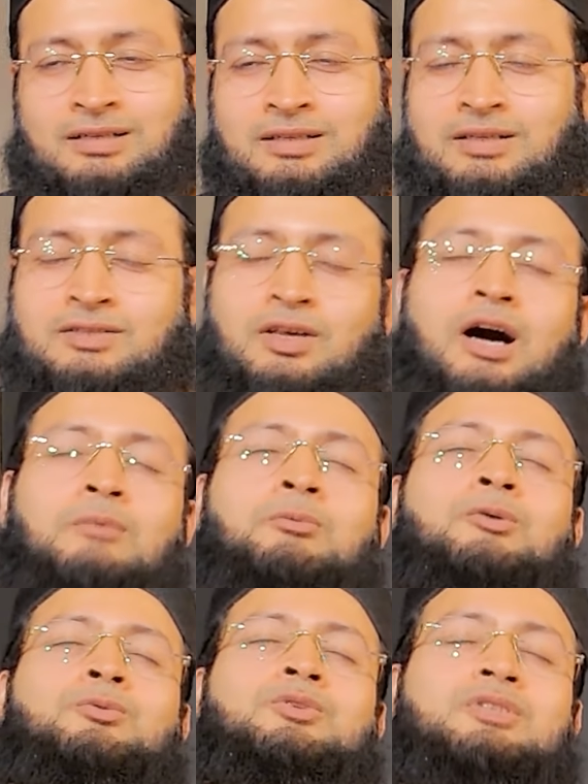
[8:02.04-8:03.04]
The
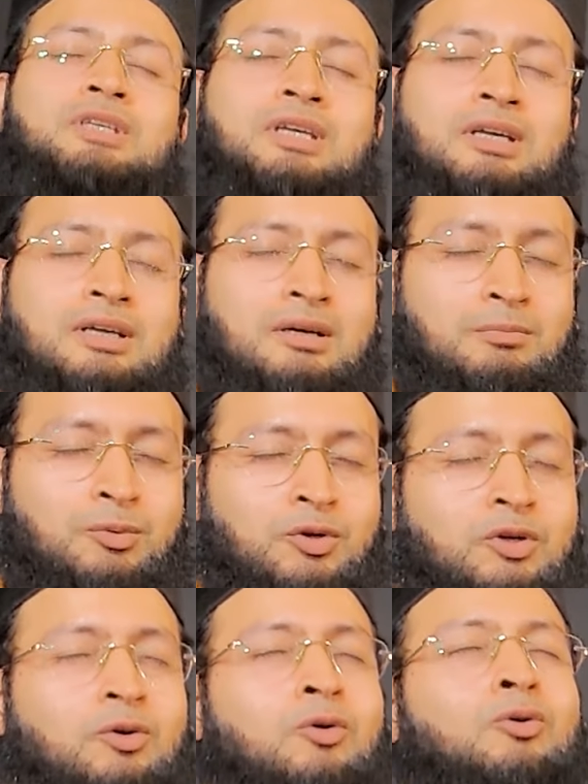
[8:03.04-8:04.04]
Sahaba would say
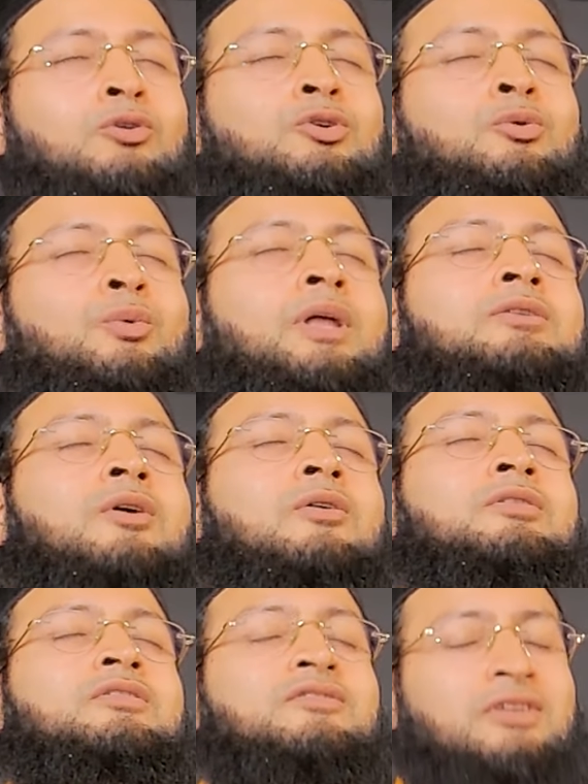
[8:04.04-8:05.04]
putting all your wealth
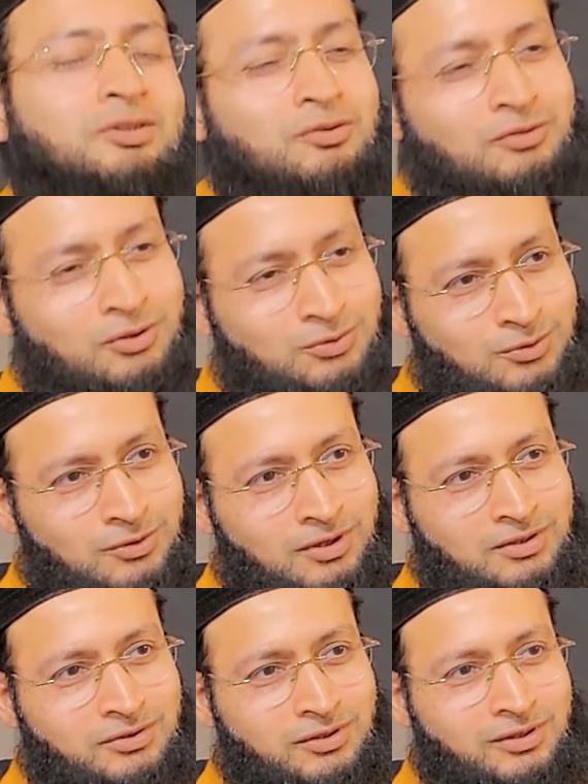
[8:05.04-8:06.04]
on the feet of
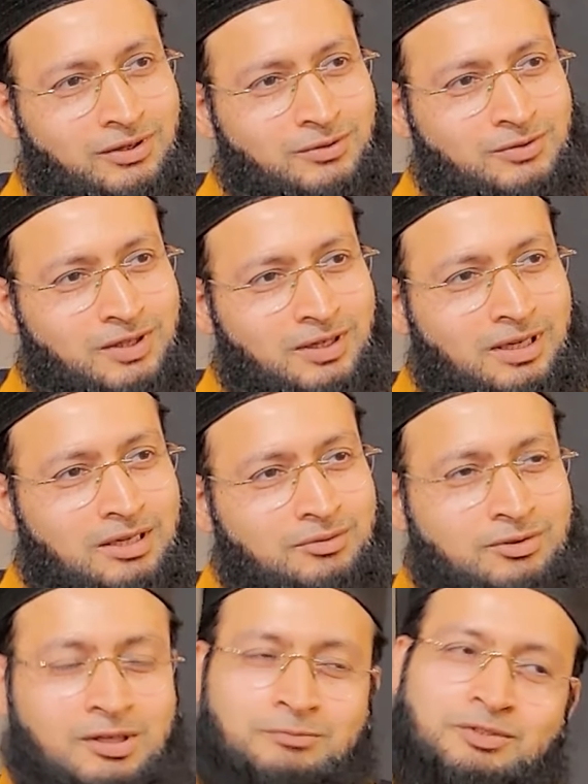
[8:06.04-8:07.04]
Rasulullah sallallahu alaihi
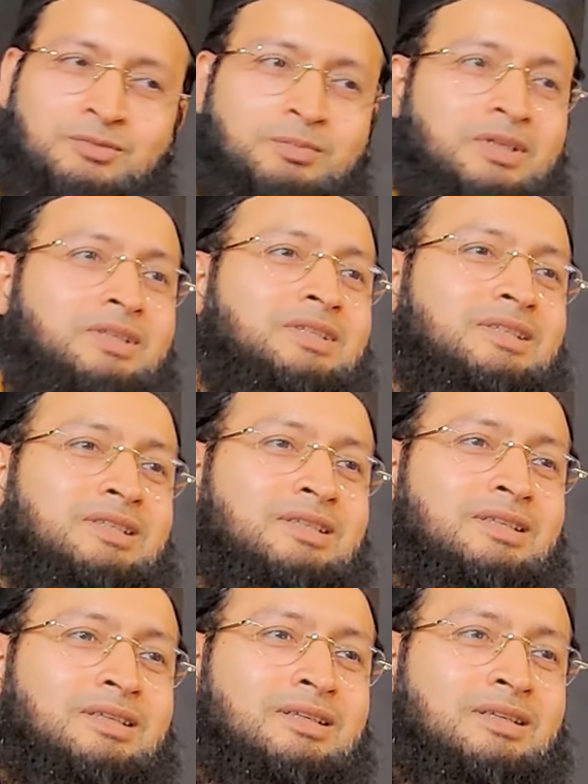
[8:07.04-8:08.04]
wasallam is peace.
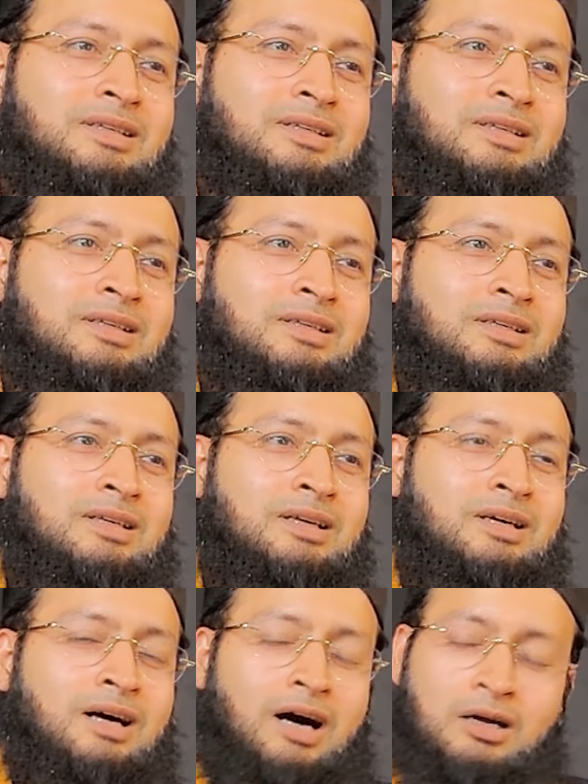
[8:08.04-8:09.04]

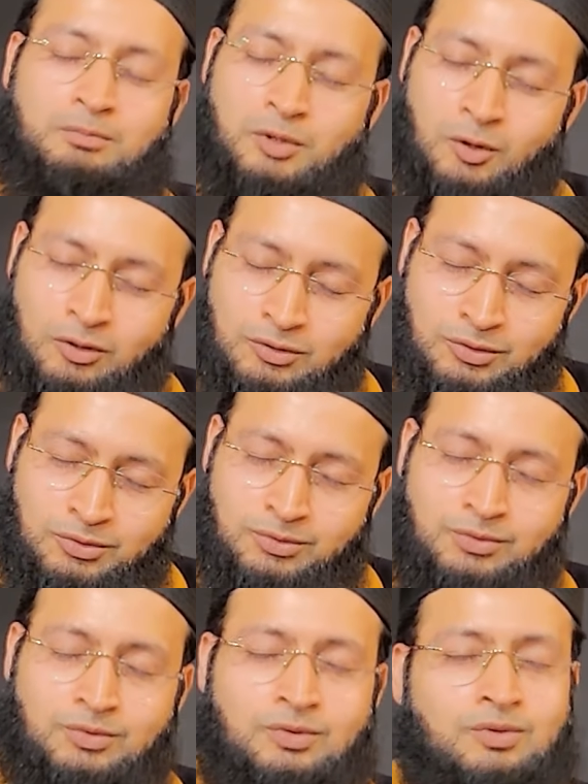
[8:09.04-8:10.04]
I belong
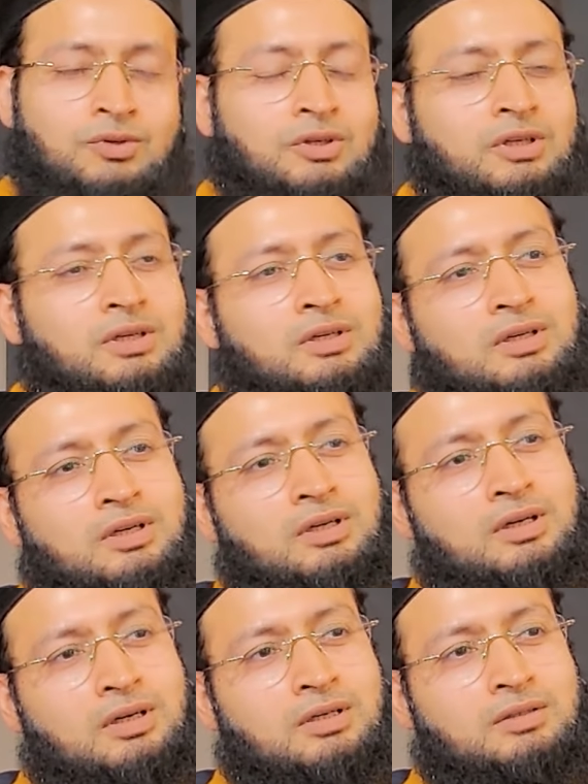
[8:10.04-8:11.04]
to
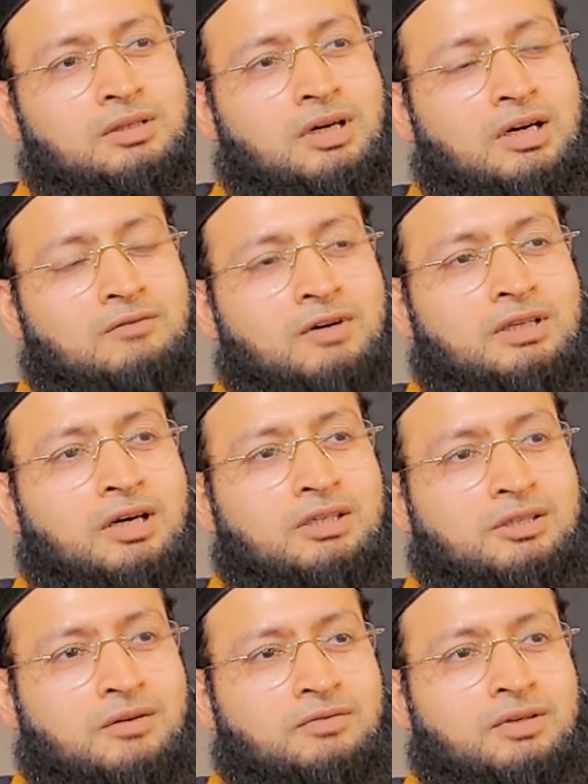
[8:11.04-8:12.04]
the Khanwad-e
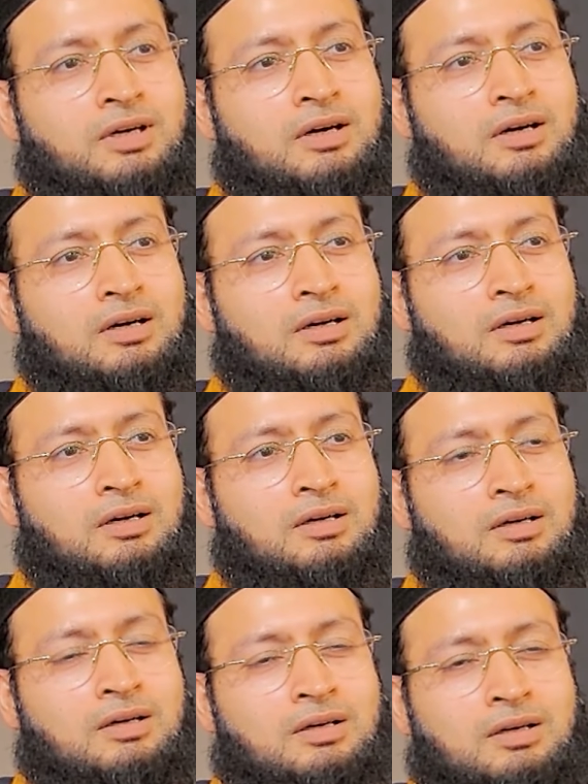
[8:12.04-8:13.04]
Ashrafiya,
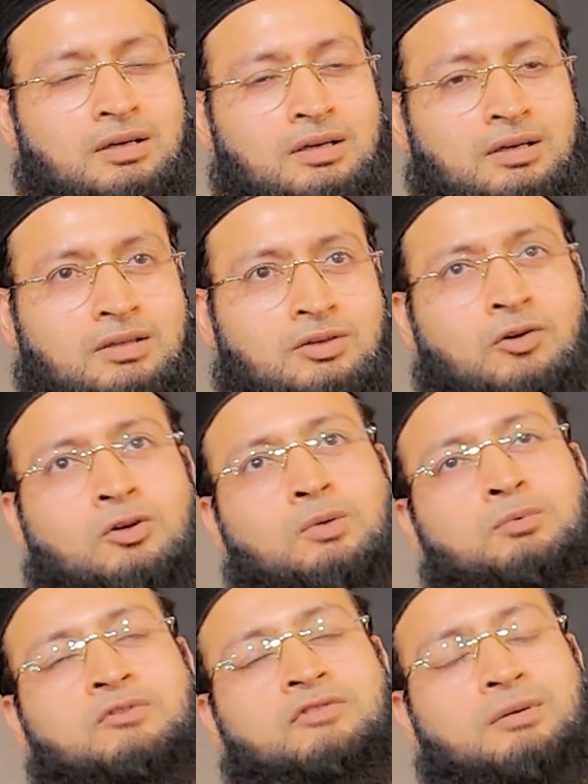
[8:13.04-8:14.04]
the
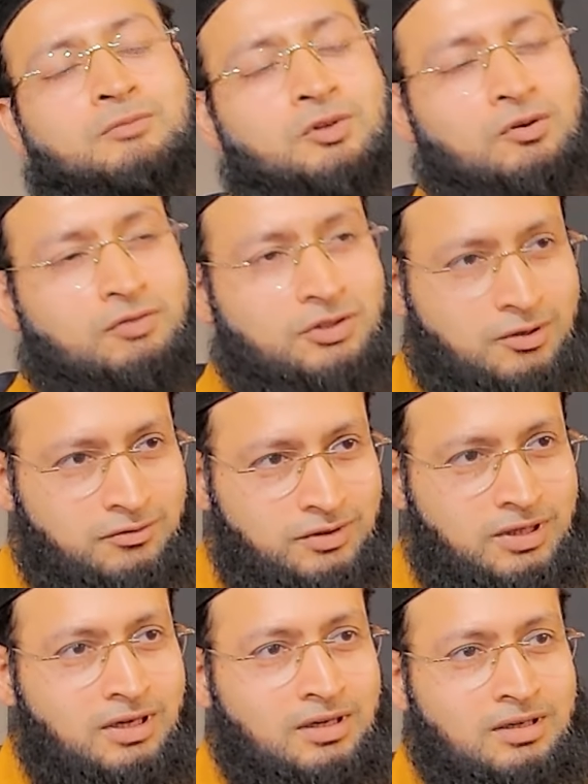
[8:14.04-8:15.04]
honorable family of
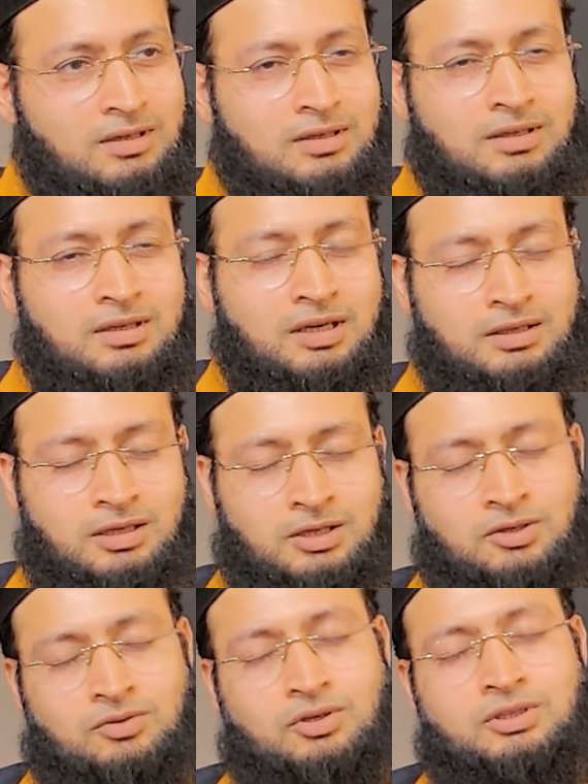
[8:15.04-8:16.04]
Ashrafiya in
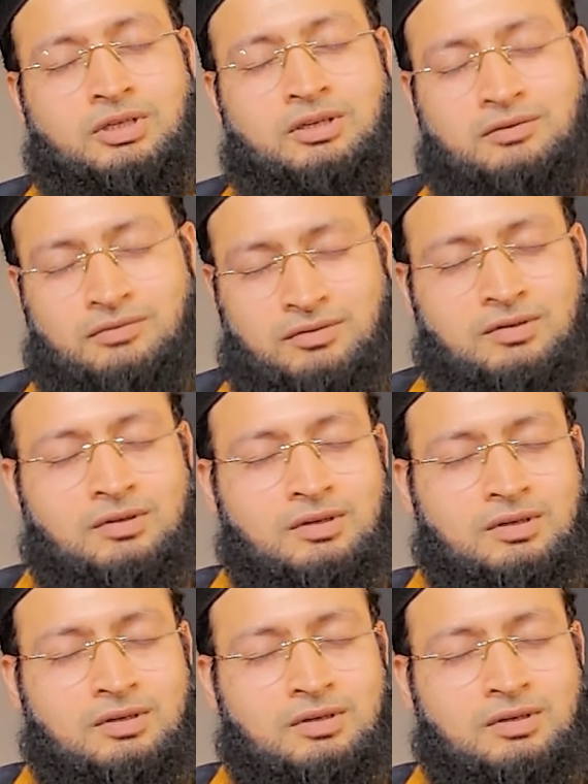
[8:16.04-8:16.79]
Keshawshah Sharif.